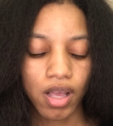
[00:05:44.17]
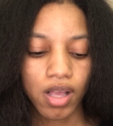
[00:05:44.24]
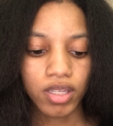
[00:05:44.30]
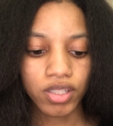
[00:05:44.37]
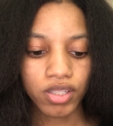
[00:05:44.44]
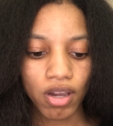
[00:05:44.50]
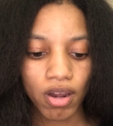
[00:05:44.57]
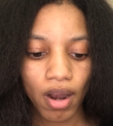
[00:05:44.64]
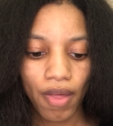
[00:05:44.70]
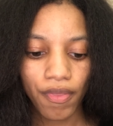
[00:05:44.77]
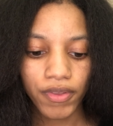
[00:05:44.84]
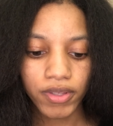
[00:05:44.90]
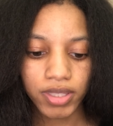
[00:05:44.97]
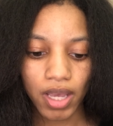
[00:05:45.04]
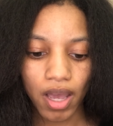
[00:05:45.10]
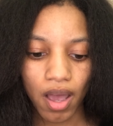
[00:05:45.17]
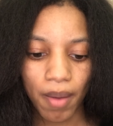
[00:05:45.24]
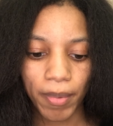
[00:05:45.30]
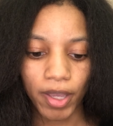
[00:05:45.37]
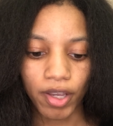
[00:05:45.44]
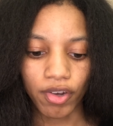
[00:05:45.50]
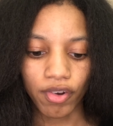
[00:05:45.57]
Start at the top
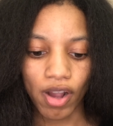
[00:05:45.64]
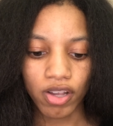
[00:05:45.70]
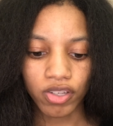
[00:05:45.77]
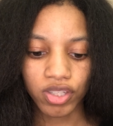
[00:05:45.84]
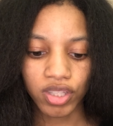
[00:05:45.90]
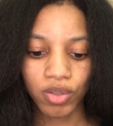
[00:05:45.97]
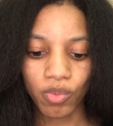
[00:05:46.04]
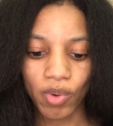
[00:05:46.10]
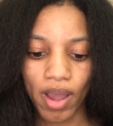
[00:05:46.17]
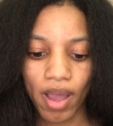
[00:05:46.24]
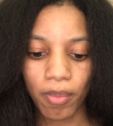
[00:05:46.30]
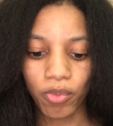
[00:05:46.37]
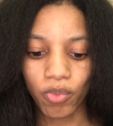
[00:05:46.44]
and gradually wrap